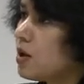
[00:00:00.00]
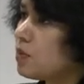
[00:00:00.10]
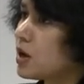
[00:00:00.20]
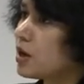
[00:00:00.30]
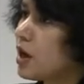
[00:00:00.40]

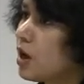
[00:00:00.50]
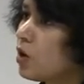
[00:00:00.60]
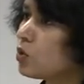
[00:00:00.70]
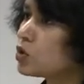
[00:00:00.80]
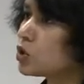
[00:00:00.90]
but
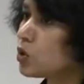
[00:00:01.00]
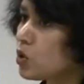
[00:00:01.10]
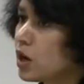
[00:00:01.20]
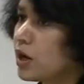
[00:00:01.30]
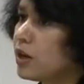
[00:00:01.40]
how
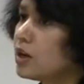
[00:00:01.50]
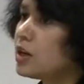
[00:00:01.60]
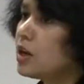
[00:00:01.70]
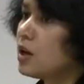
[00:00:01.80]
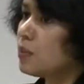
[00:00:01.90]
Shoreline
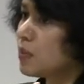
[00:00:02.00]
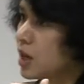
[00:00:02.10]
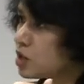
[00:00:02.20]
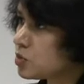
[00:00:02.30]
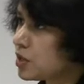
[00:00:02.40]

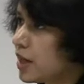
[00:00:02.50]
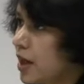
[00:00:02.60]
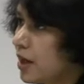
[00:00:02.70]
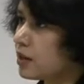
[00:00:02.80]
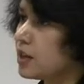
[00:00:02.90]
Management
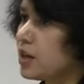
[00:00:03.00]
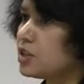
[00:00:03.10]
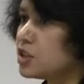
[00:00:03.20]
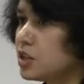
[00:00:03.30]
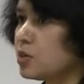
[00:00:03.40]
Act
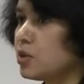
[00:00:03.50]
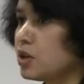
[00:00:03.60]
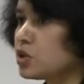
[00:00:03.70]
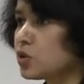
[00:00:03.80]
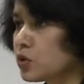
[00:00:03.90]
and
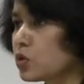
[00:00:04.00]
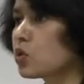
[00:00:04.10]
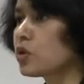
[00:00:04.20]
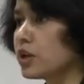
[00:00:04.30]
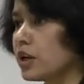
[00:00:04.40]
GMA should
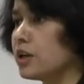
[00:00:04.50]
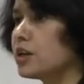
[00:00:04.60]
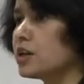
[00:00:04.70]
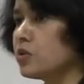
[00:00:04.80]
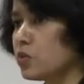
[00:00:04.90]
coordinate